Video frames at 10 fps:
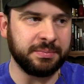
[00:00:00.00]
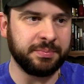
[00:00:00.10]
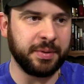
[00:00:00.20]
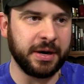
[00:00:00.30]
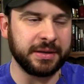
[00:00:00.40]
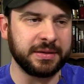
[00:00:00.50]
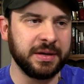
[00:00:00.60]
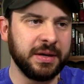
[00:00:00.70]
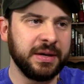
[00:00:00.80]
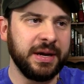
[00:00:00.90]
but
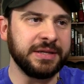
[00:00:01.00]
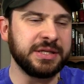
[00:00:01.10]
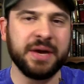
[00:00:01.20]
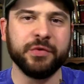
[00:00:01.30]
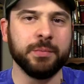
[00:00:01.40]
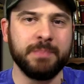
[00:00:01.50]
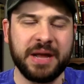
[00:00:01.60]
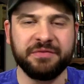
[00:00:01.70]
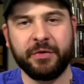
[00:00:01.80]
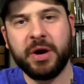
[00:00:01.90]
it's never
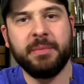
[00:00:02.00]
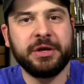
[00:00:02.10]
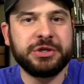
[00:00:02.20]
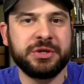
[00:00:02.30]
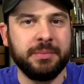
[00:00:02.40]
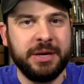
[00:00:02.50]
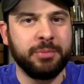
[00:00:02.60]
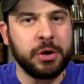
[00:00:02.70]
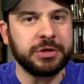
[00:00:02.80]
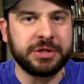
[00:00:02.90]
meant very much to me
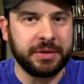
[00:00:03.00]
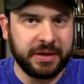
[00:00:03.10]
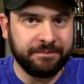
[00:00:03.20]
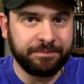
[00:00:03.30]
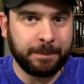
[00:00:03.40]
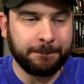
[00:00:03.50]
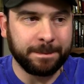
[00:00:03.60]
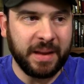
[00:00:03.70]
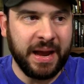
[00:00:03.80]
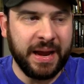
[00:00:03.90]
personally.
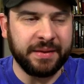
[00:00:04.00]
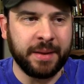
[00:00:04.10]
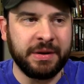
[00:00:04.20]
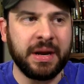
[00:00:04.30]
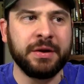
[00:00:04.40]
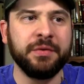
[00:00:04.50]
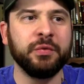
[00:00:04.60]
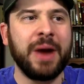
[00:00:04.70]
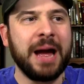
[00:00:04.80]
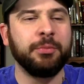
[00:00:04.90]
And I mean, I know the
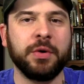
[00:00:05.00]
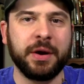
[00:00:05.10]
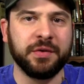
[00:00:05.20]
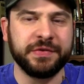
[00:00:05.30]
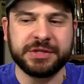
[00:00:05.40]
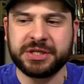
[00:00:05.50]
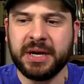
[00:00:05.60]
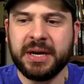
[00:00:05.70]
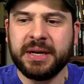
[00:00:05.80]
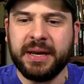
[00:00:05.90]
rap Elvis
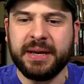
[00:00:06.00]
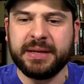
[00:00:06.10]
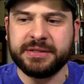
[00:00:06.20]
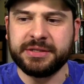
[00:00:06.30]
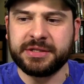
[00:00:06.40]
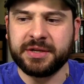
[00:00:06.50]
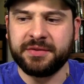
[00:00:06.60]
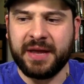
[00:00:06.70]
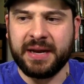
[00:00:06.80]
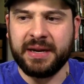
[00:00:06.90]
is
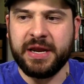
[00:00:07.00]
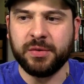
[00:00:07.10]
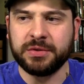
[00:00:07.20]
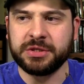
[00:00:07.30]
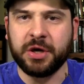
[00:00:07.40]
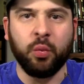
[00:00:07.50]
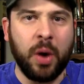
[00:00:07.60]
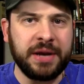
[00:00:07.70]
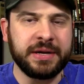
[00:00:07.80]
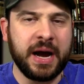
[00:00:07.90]
that he was a
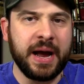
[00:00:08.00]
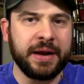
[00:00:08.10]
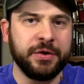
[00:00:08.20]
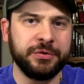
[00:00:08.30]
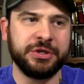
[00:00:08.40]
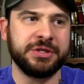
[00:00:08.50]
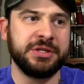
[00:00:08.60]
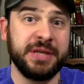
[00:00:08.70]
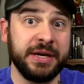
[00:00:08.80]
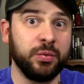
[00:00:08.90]
white guy who
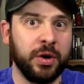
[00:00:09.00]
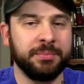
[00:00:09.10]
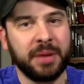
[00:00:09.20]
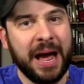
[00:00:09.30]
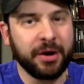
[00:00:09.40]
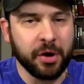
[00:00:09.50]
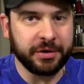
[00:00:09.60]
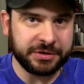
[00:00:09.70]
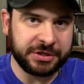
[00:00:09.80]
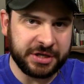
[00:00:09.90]
just did what black
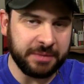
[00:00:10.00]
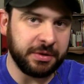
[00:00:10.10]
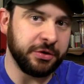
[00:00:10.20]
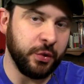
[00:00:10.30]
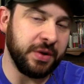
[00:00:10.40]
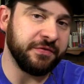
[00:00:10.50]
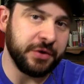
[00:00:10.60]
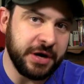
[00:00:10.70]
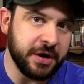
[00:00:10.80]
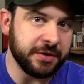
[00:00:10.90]
artists had been doing for
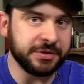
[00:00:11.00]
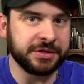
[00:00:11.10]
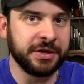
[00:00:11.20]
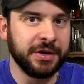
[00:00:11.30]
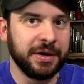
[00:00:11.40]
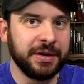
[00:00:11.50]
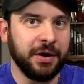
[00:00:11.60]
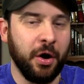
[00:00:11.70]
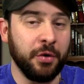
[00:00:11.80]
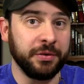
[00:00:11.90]
years,
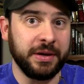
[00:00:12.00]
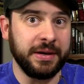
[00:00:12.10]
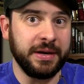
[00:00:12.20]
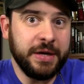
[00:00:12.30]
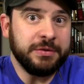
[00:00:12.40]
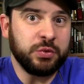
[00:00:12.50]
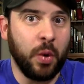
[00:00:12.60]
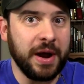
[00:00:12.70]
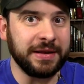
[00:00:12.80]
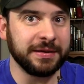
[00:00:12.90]
only he was
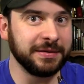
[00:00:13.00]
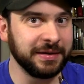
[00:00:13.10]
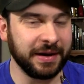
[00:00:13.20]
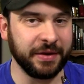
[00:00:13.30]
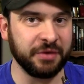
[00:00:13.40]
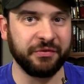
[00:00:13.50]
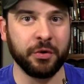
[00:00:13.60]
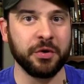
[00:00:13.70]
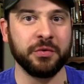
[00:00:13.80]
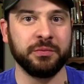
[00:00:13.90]
white and
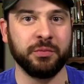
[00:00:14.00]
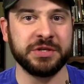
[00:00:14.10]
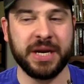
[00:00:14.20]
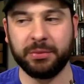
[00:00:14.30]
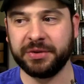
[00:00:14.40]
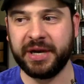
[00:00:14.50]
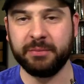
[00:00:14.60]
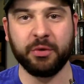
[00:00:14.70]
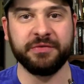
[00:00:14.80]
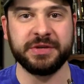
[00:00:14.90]
therefore was able to get
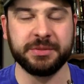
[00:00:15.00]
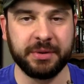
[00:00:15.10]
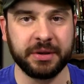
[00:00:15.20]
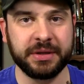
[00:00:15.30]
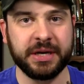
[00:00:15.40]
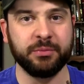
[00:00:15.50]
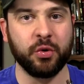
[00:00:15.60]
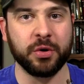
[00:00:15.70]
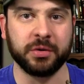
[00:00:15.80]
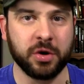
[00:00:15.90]
more visibility and
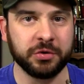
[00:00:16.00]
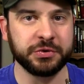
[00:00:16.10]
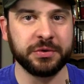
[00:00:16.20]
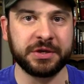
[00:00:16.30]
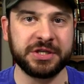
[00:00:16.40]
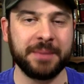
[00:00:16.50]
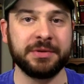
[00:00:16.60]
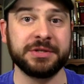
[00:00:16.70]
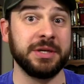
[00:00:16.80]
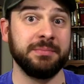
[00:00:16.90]
more cultural
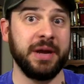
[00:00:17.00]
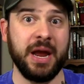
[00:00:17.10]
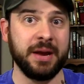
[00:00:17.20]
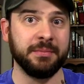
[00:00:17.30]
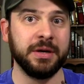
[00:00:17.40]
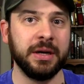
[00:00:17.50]
acceptance and became